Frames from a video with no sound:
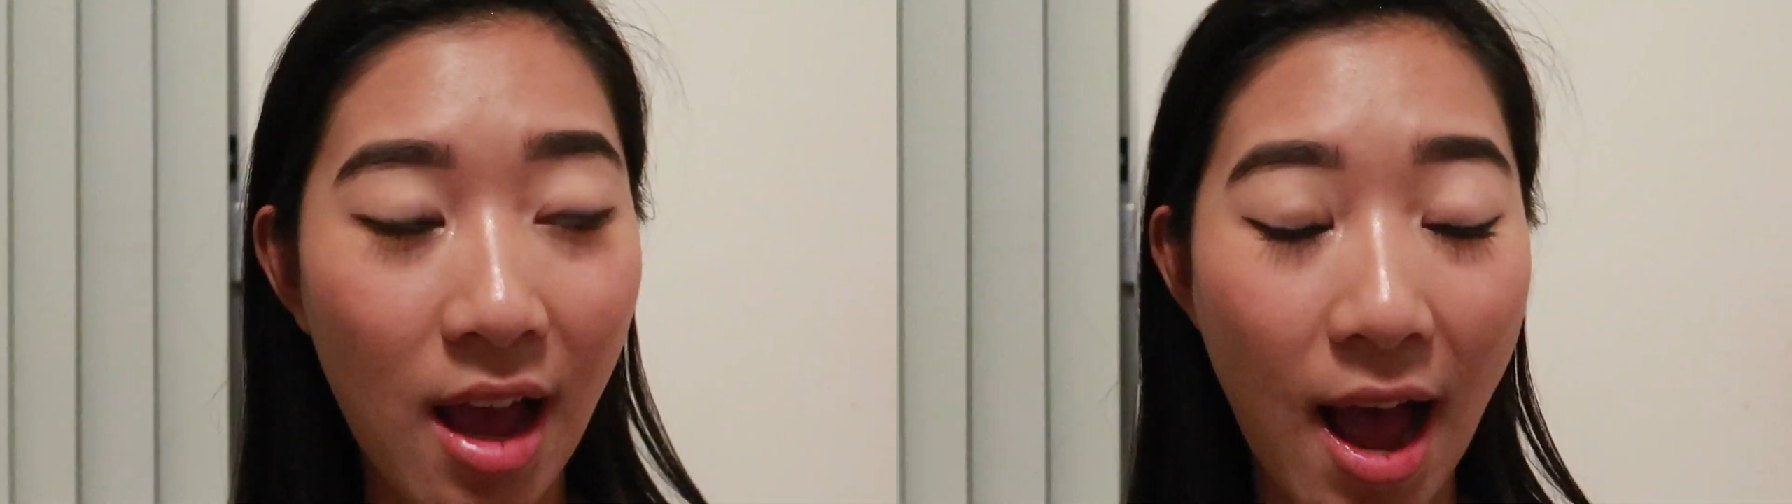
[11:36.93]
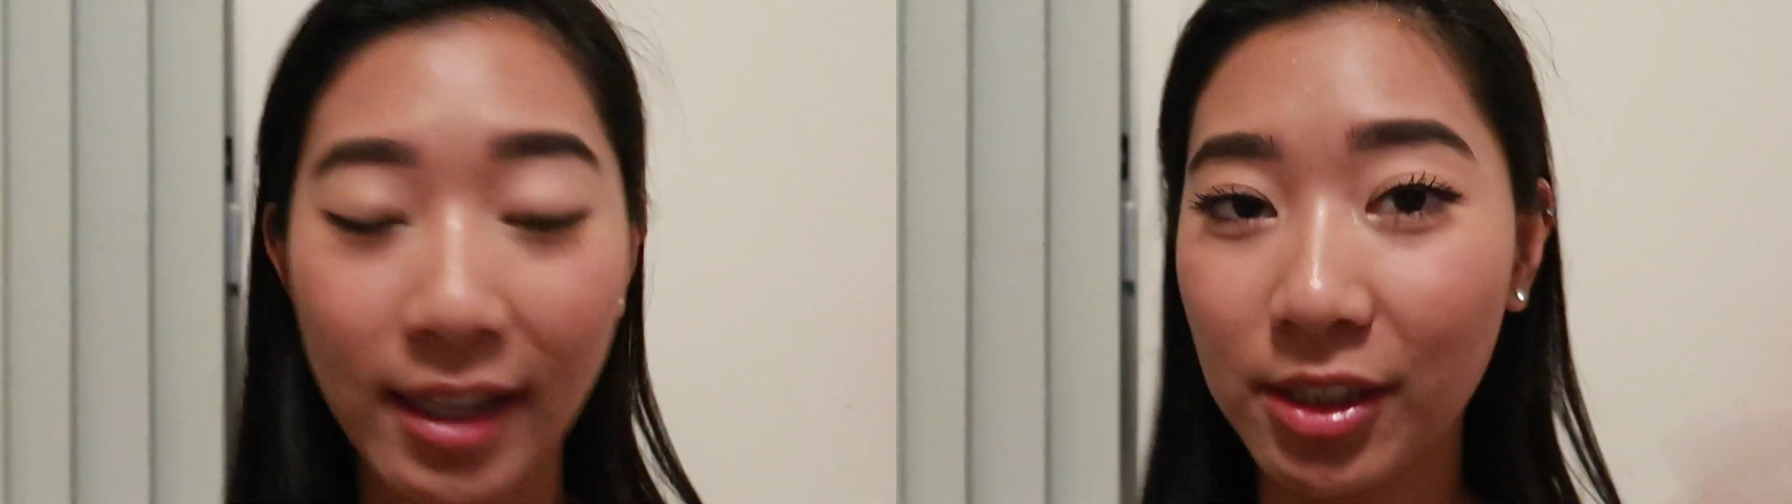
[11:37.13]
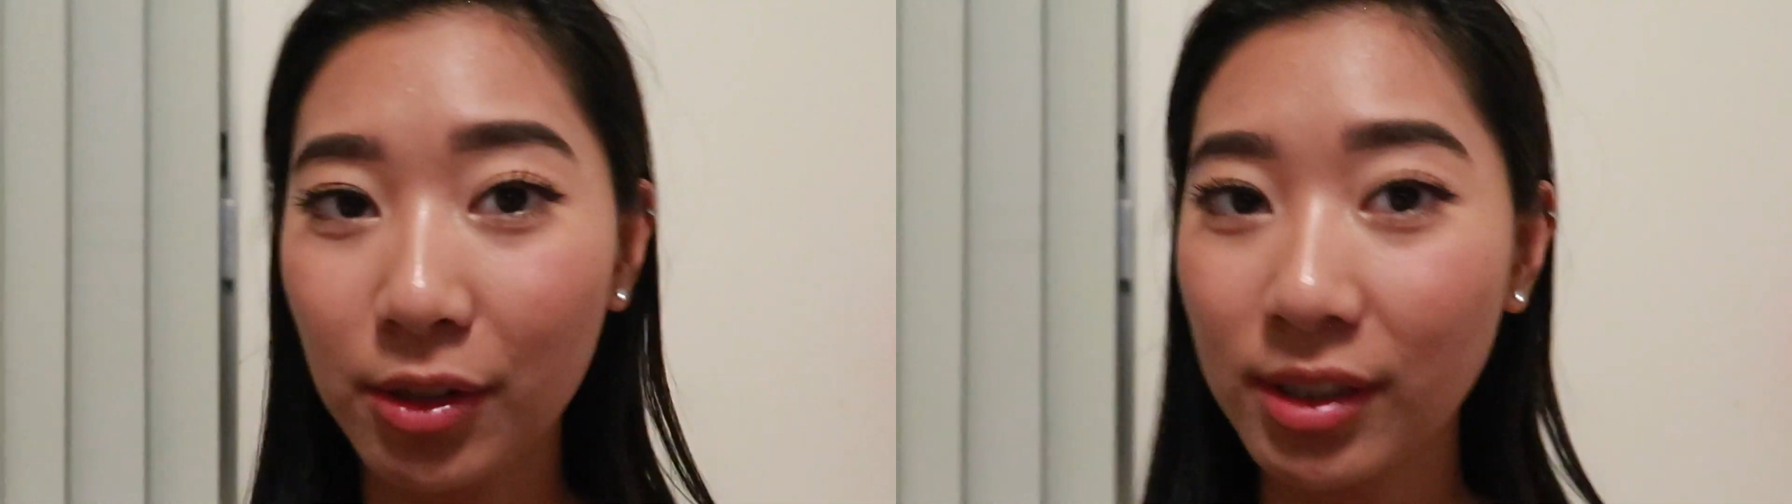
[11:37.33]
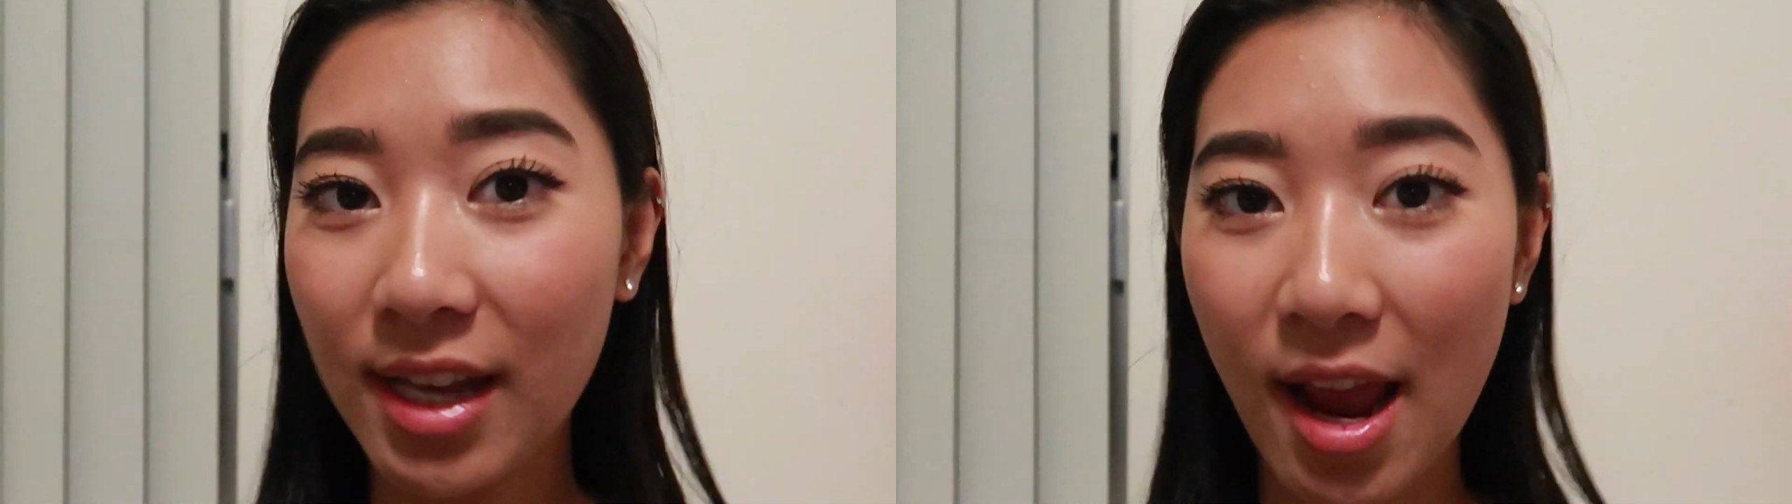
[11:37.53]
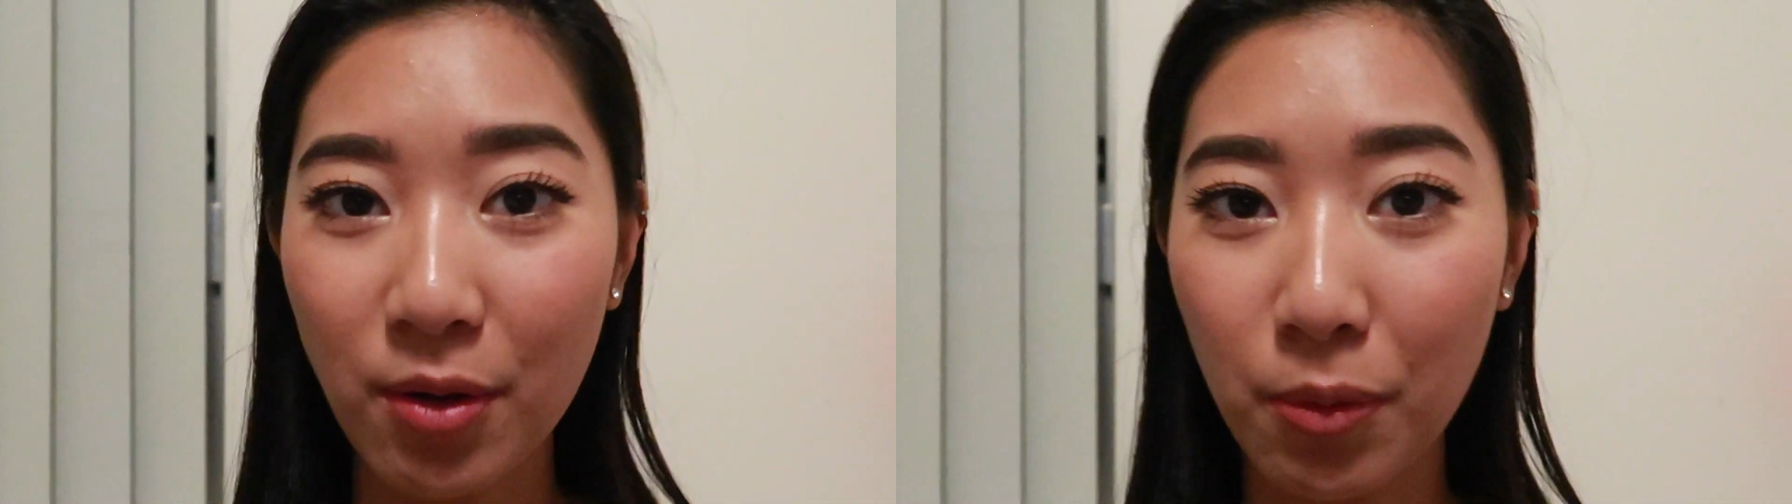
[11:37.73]
I still
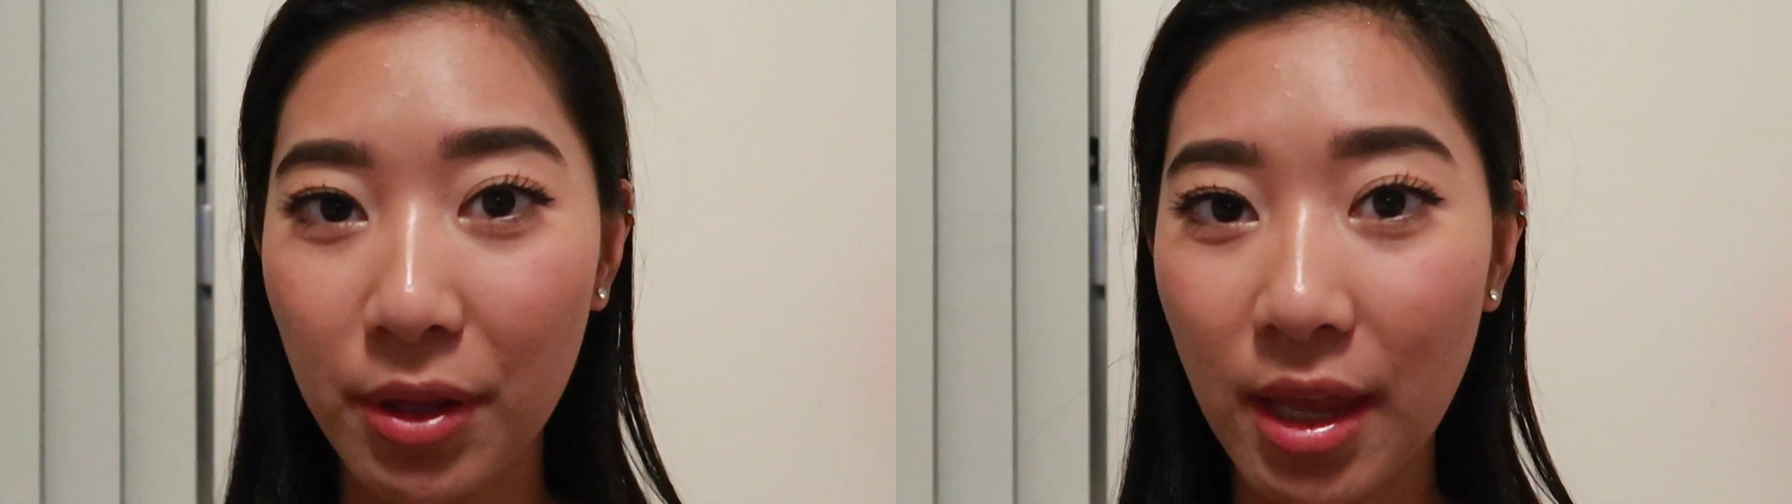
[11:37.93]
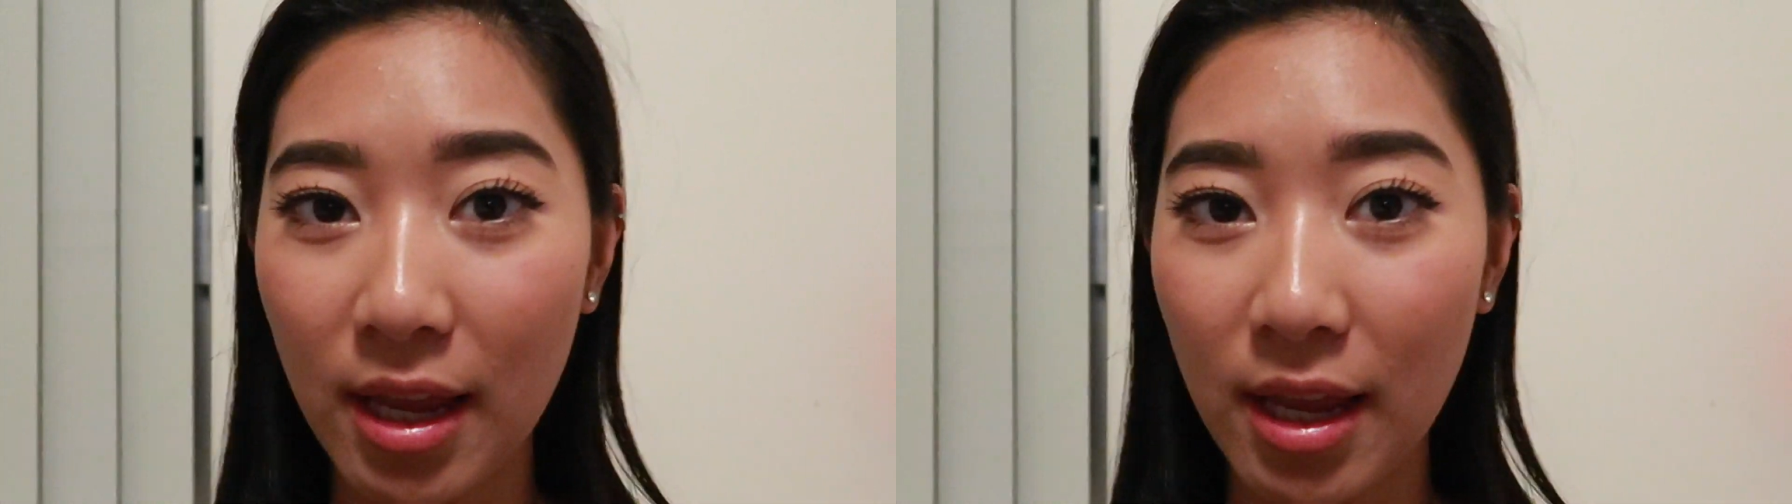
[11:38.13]
stand with